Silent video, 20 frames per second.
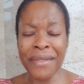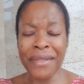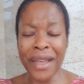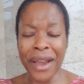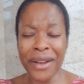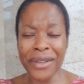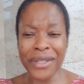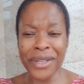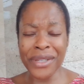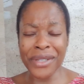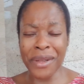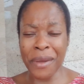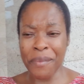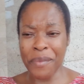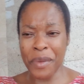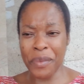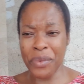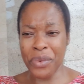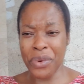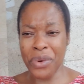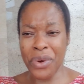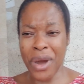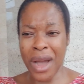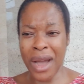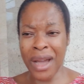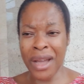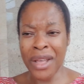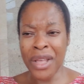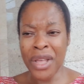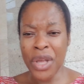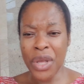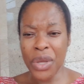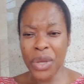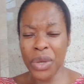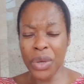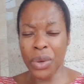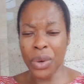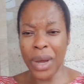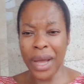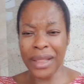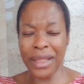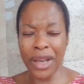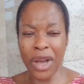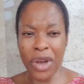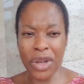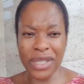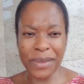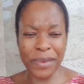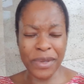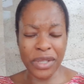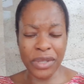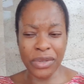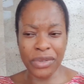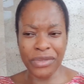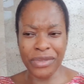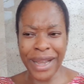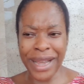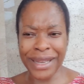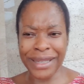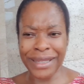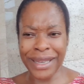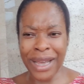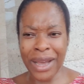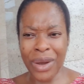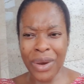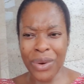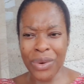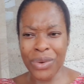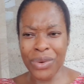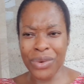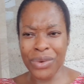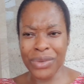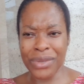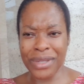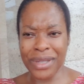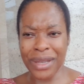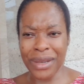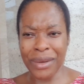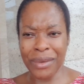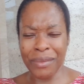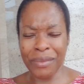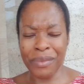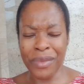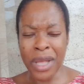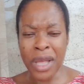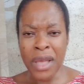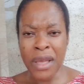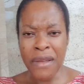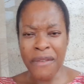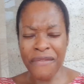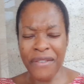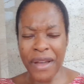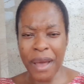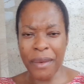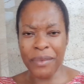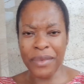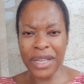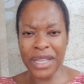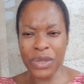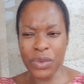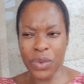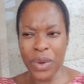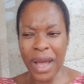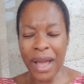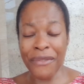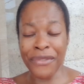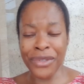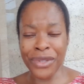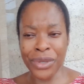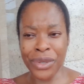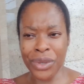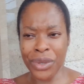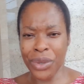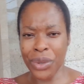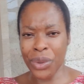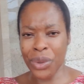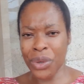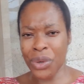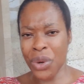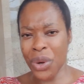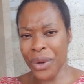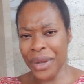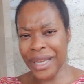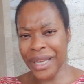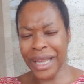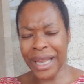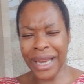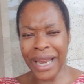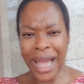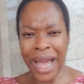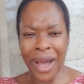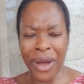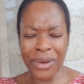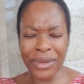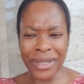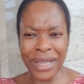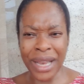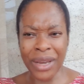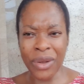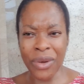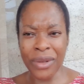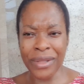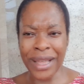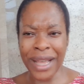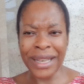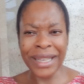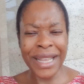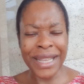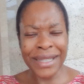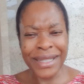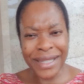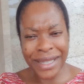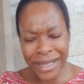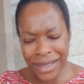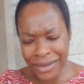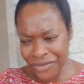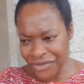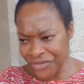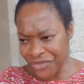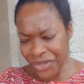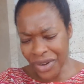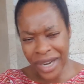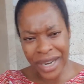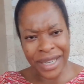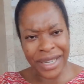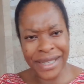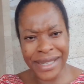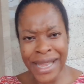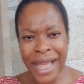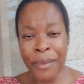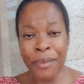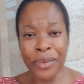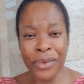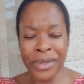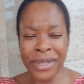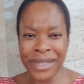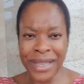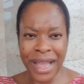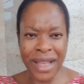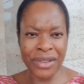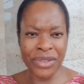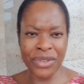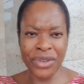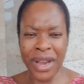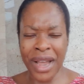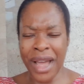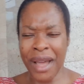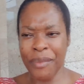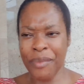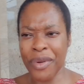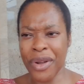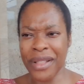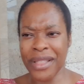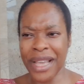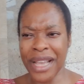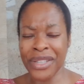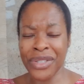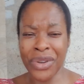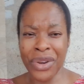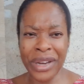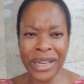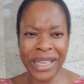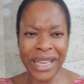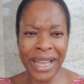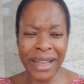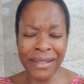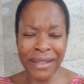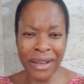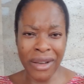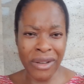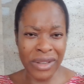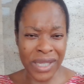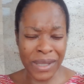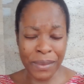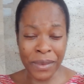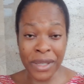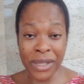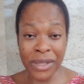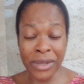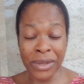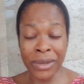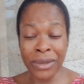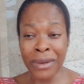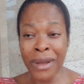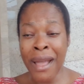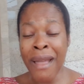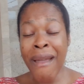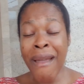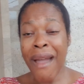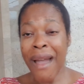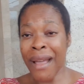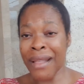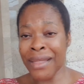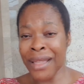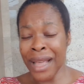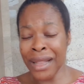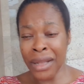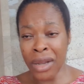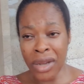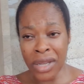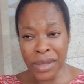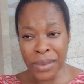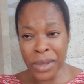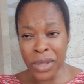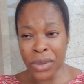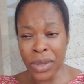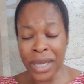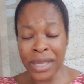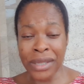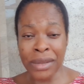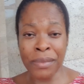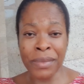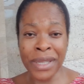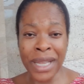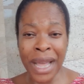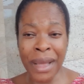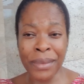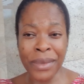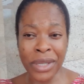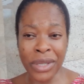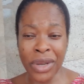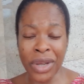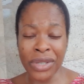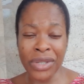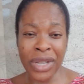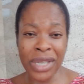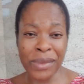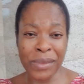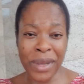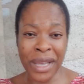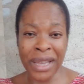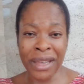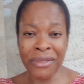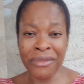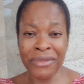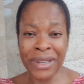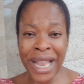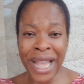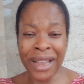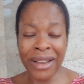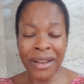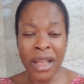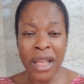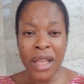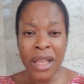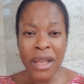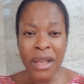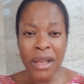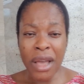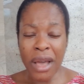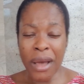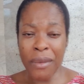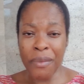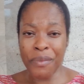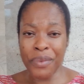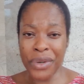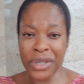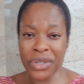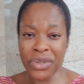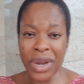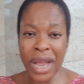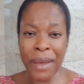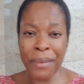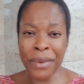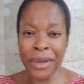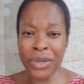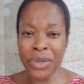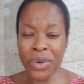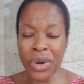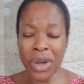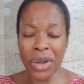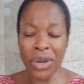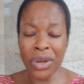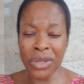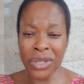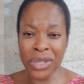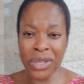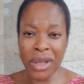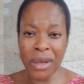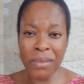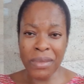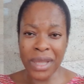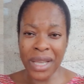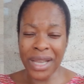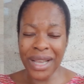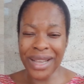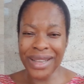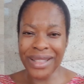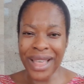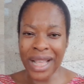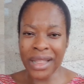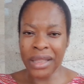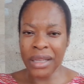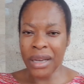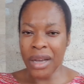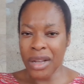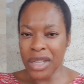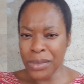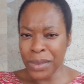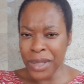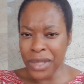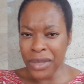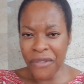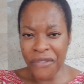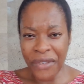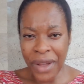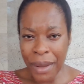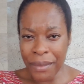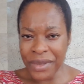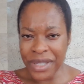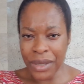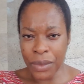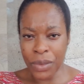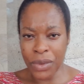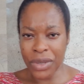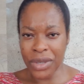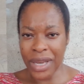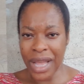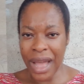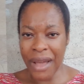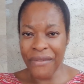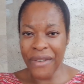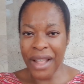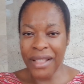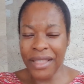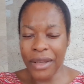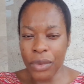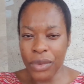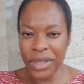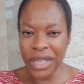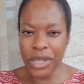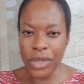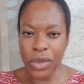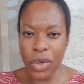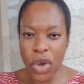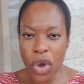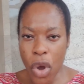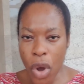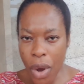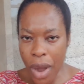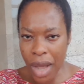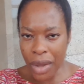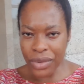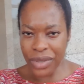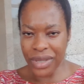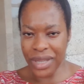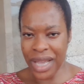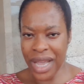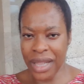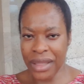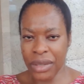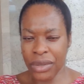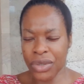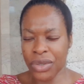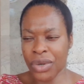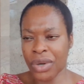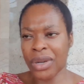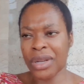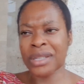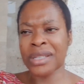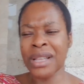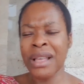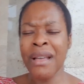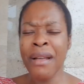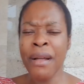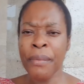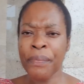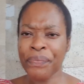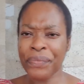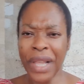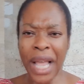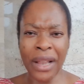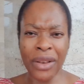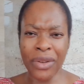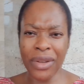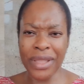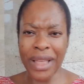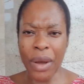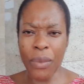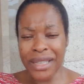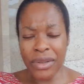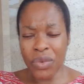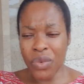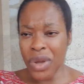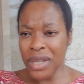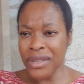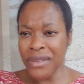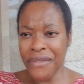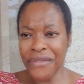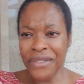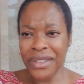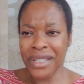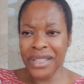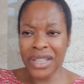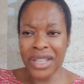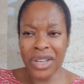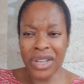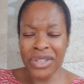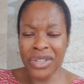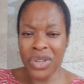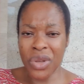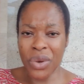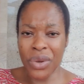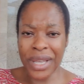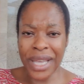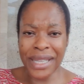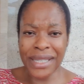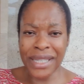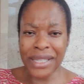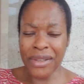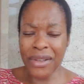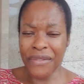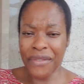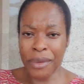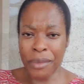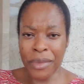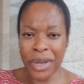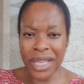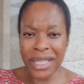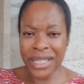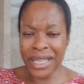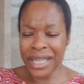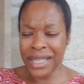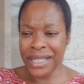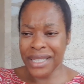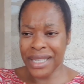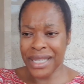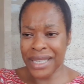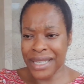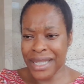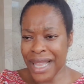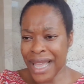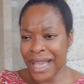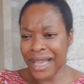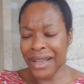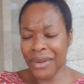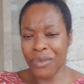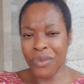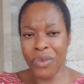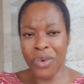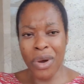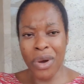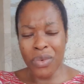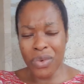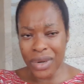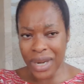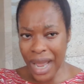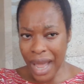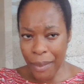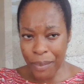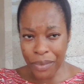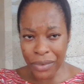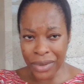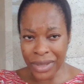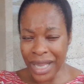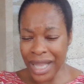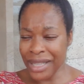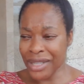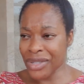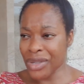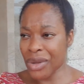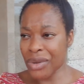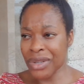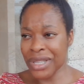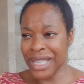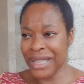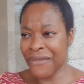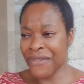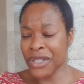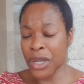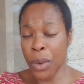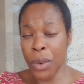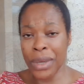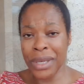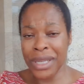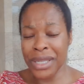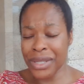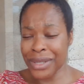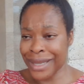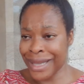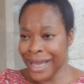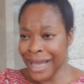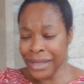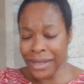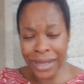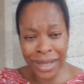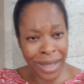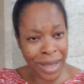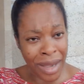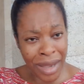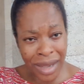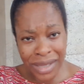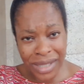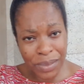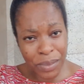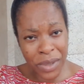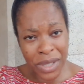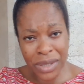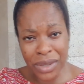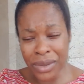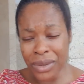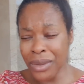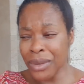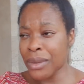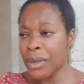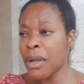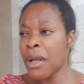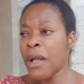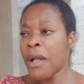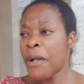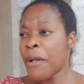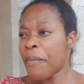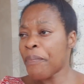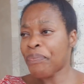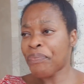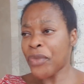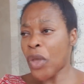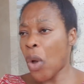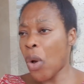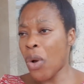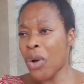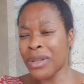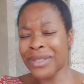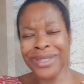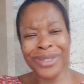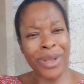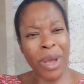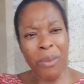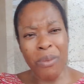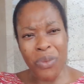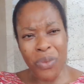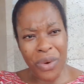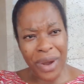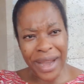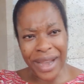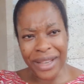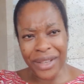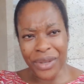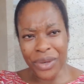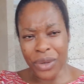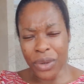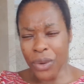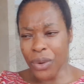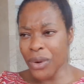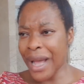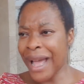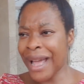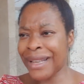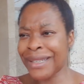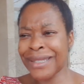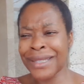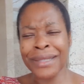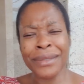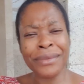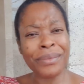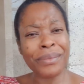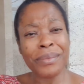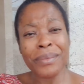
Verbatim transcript: there are also some people who are, you know, at the hospital right now whose um, families will have to, you know, go in and out and all that. Let's, for example, Sandra, her brother is currently at the hospital, and they're at the hospital, and sometimes the doctors may like um, prescribe a drug or something that the hospital pharmacy wouldn't have, and they will need to go out to get the drugs and all that. What of in you know cases of emergencies, like what would happen? And so if someone needs to get to the hospital or somewhere, you know, and